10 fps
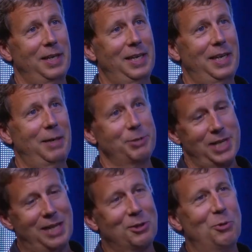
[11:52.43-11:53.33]
and I was
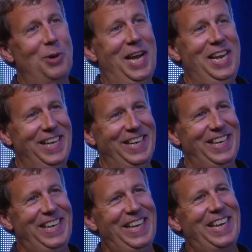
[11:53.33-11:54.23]
at the wedding,
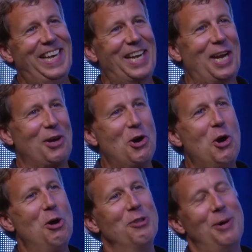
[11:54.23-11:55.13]
and I got a
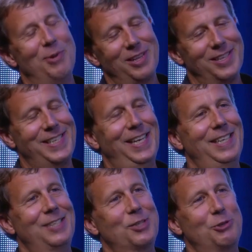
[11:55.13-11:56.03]
call that one of the
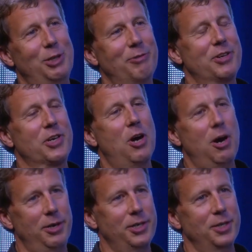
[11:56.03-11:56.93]
tenants drove their
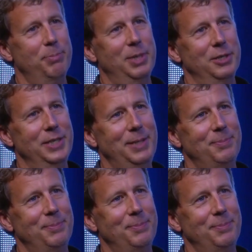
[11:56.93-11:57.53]
car into the building,